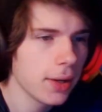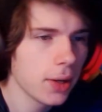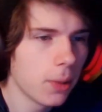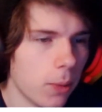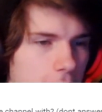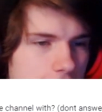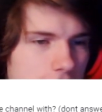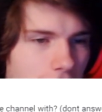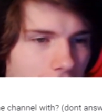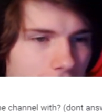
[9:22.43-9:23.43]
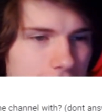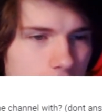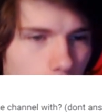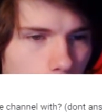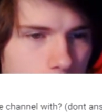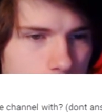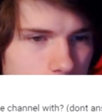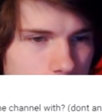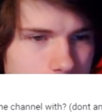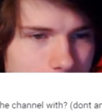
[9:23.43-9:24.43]
What is your end goal for
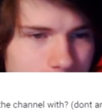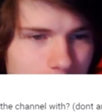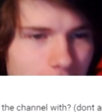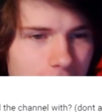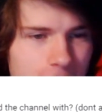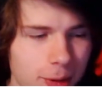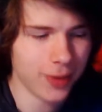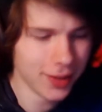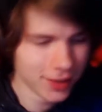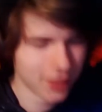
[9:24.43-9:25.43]
YouTube, if you have one?